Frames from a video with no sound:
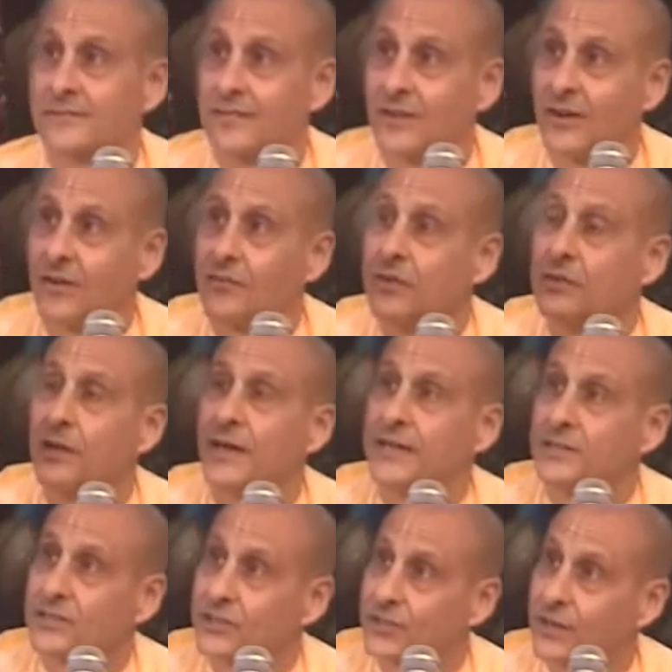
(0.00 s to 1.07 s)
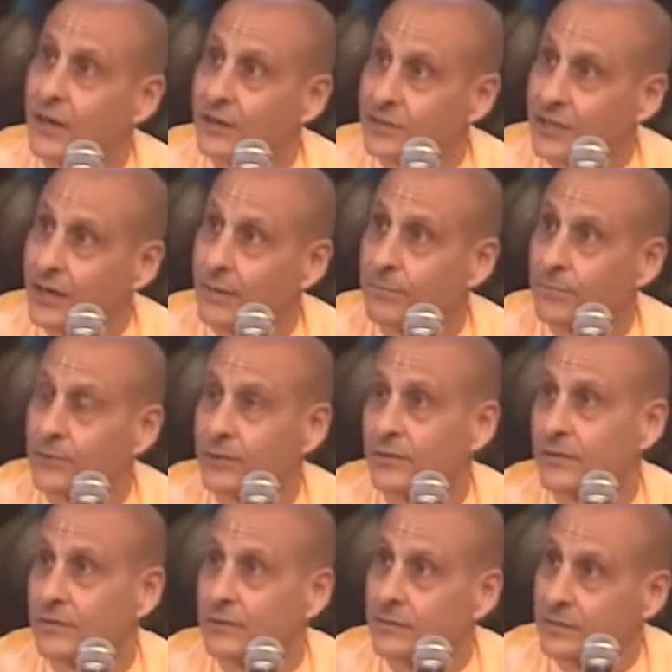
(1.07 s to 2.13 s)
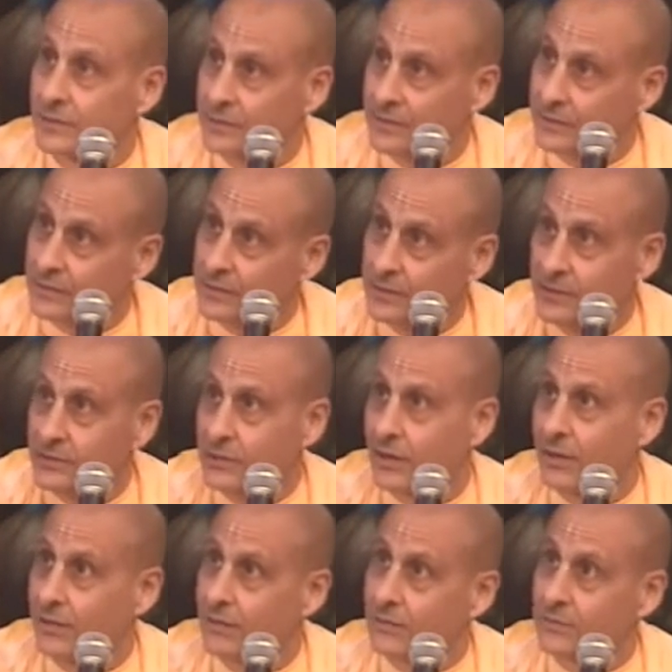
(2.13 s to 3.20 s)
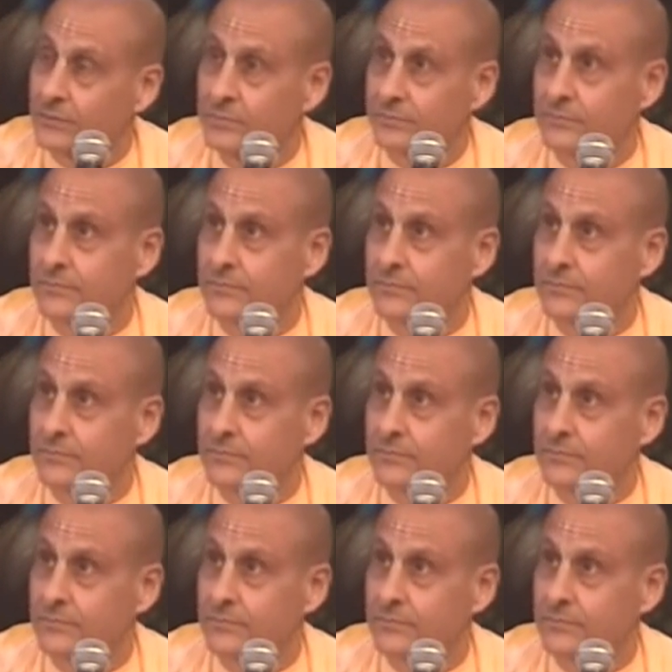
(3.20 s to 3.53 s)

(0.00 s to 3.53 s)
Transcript: All the lights in our temple, it's all